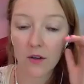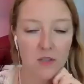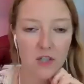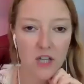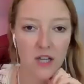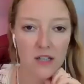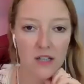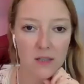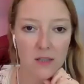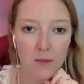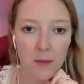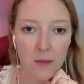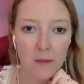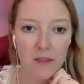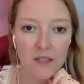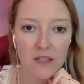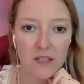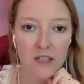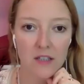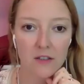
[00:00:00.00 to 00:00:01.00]
hasn't spammed a
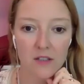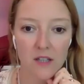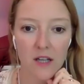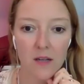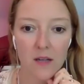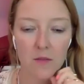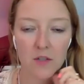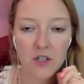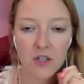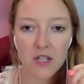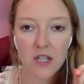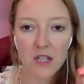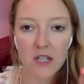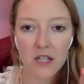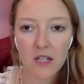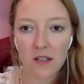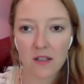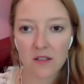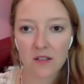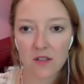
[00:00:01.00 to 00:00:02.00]
single time. She
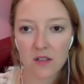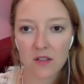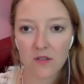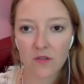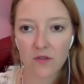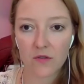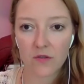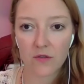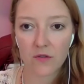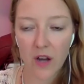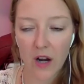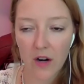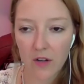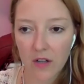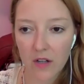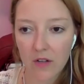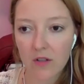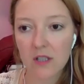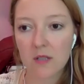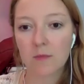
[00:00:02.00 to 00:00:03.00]
is
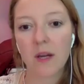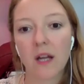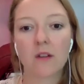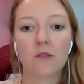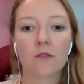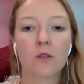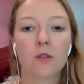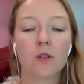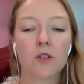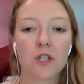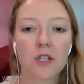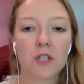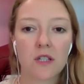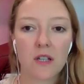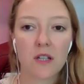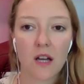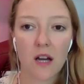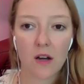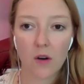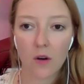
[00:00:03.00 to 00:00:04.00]
very respectful.
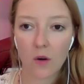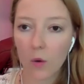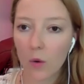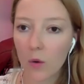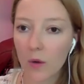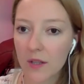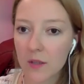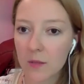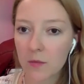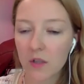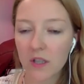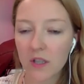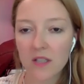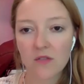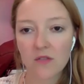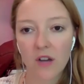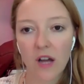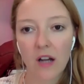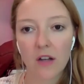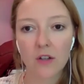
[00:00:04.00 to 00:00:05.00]
She always brings
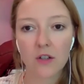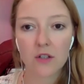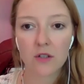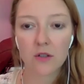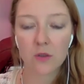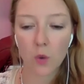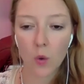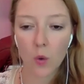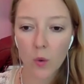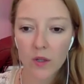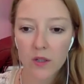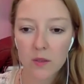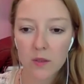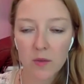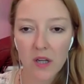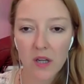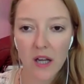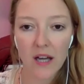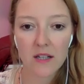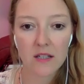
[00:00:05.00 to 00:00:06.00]
value. She's always
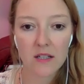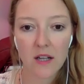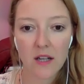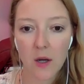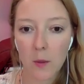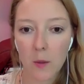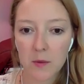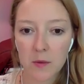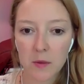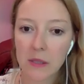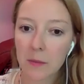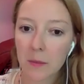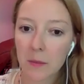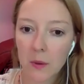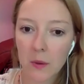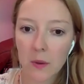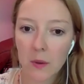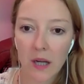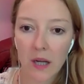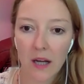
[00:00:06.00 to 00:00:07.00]
polite and helps
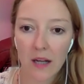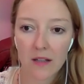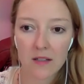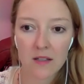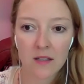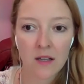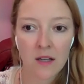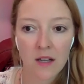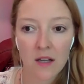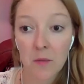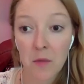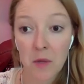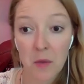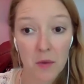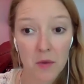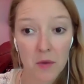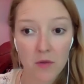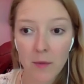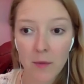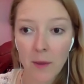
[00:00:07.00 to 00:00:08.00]
people, and
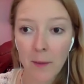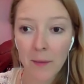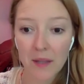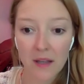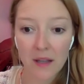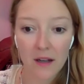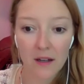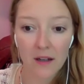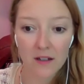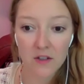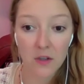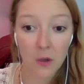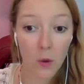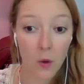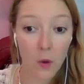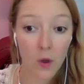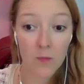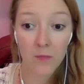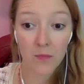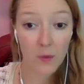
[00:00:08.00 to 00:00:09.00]
people remember that. So